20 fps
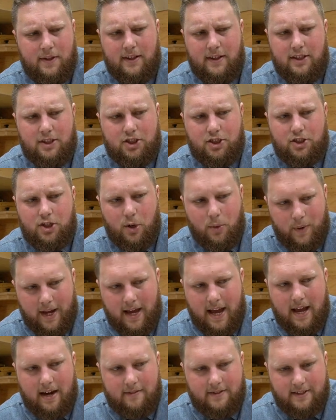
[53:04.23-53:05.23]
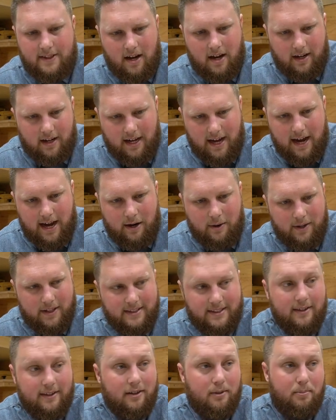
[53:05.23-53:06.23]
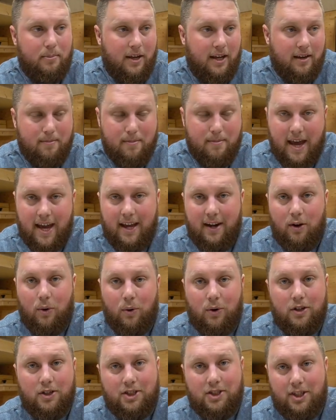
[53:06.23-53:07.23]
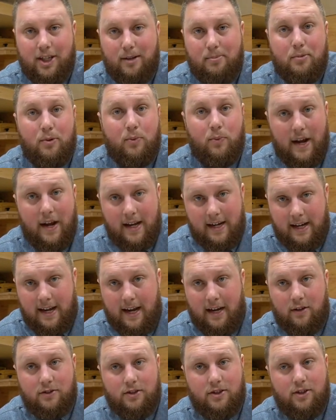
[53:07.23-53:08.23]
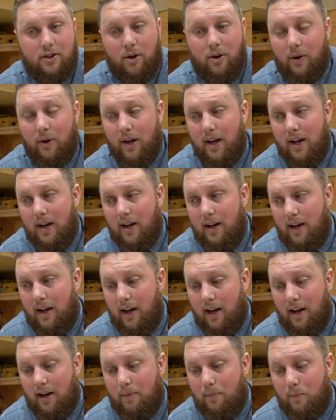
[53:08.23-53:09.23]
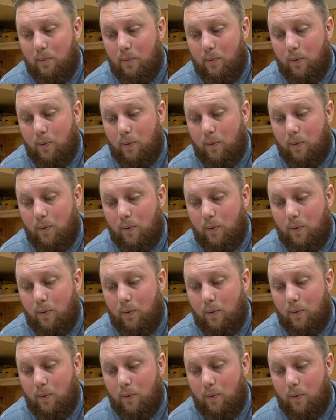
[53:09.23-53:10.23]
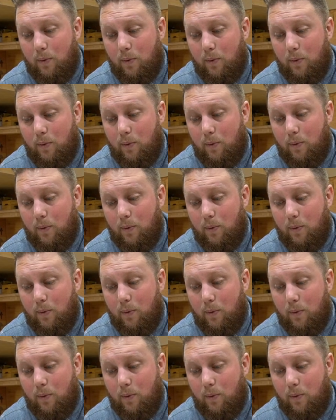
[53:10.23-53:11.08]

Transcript: that's showing out of stock now is either being made or shipped right now. So um, we're, we're, we're